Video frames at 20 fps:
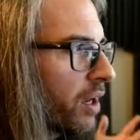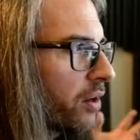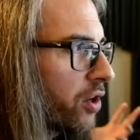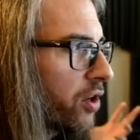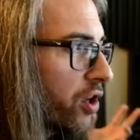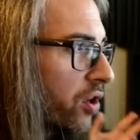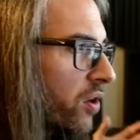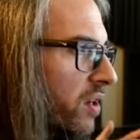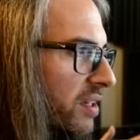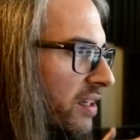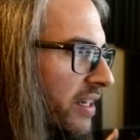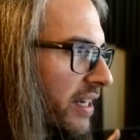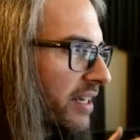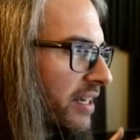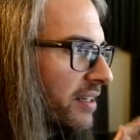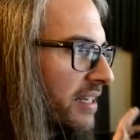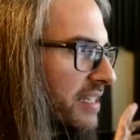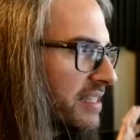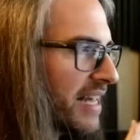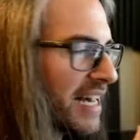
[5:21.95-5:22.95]
Currently,
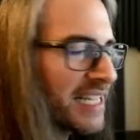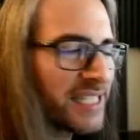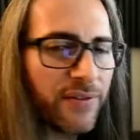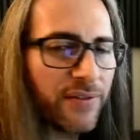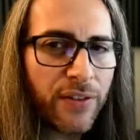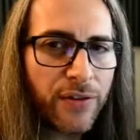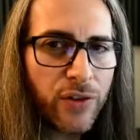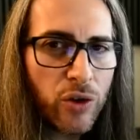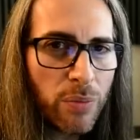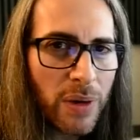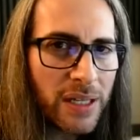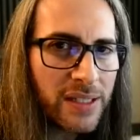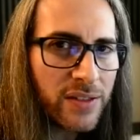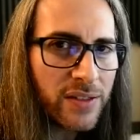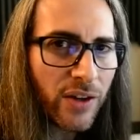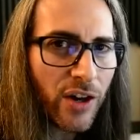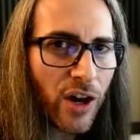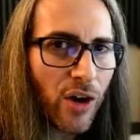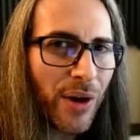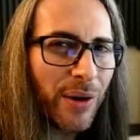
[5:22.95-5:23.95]
at least as of a few
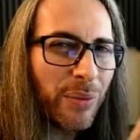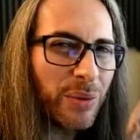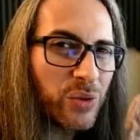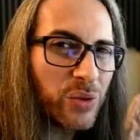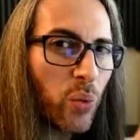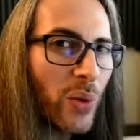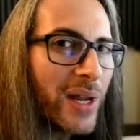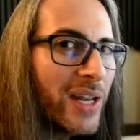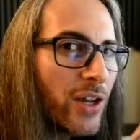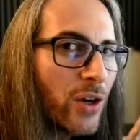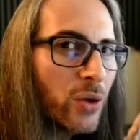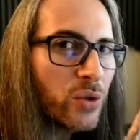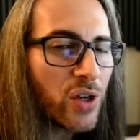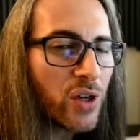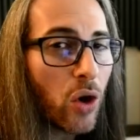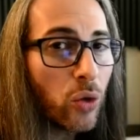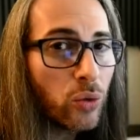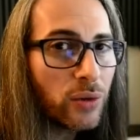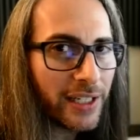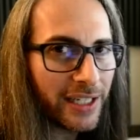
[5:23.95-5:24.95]
months ago, it was Windows
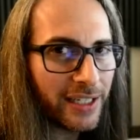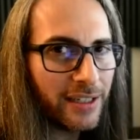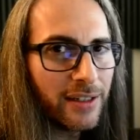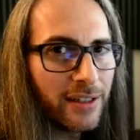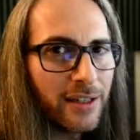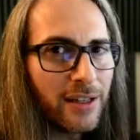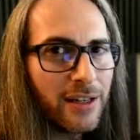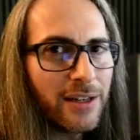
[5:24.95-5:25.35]
only.